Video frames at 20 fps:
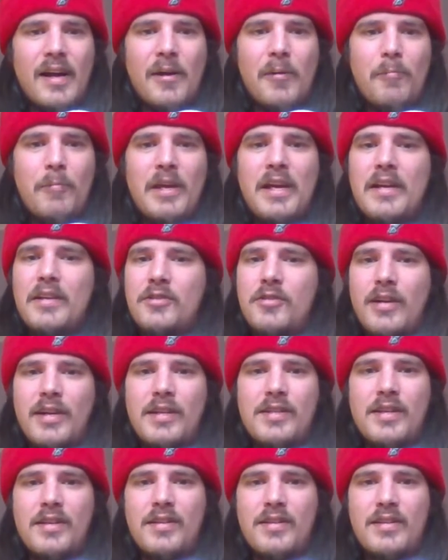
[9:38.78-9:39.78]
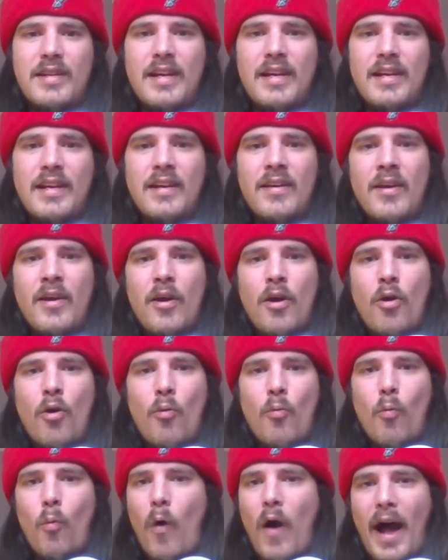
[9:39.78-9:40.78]
Be interesting to see
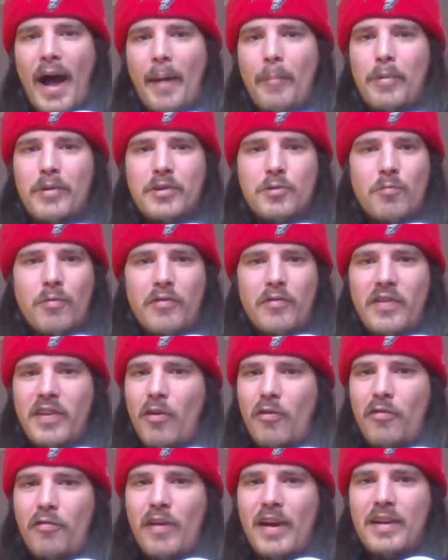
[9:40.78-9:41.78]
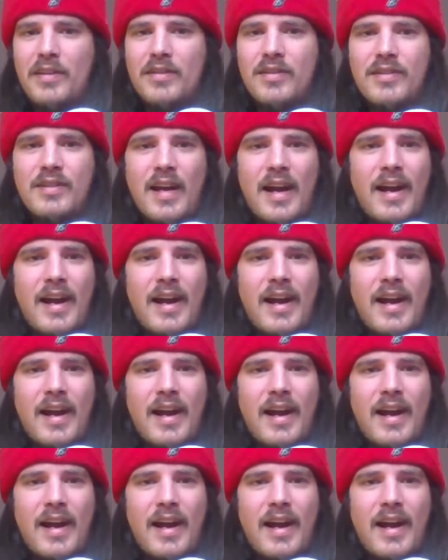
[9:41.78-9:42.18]
what happens with the offense